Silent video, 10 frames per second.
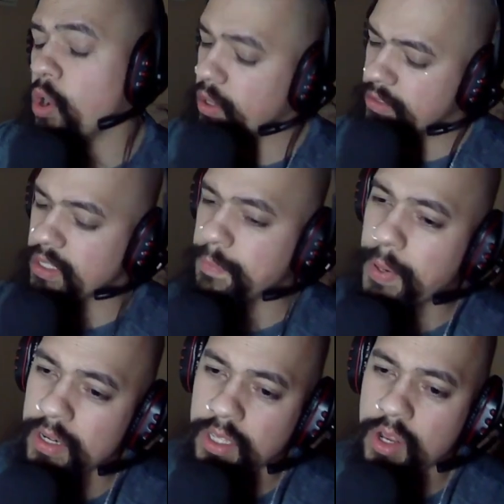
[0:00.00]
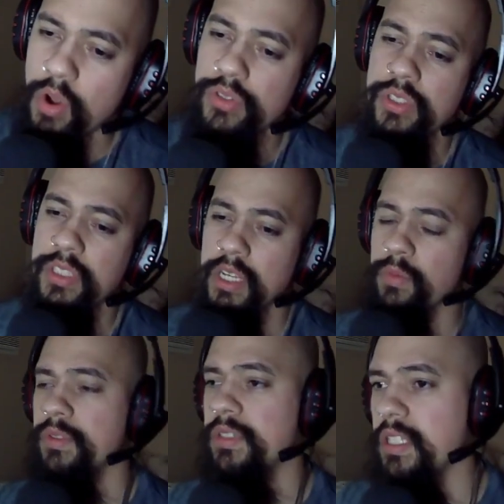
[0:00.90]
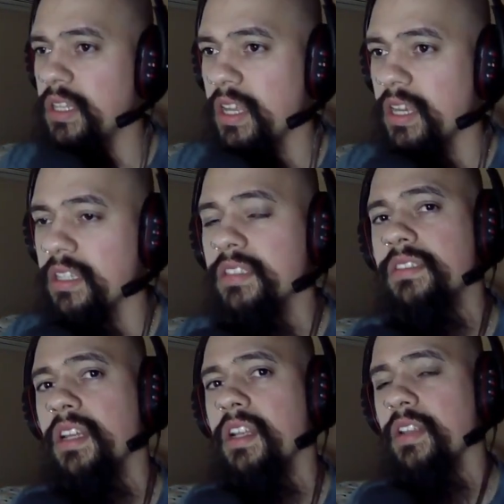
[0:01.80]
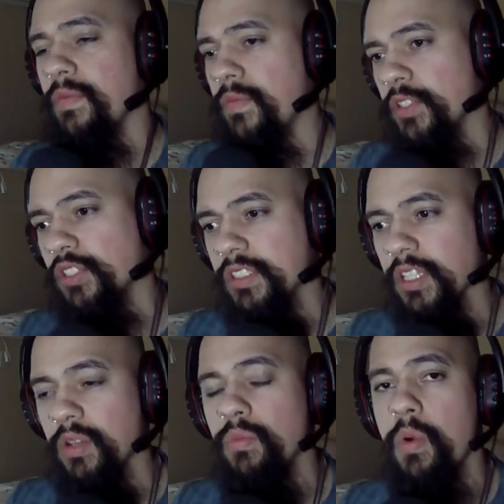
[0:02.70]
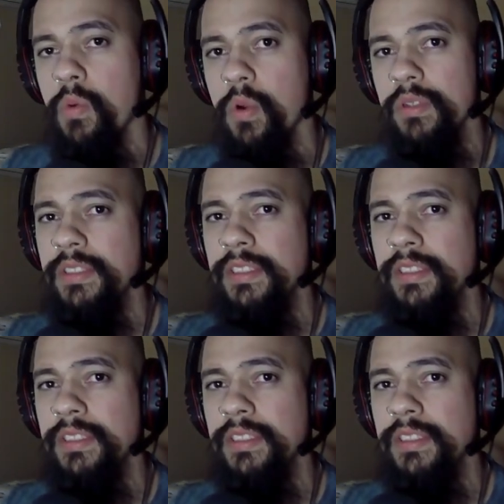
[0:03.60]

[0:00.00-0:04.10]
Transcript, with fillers: Well, isn't it part of the culture? Didn't we see that in the uh, in First and the Second World War?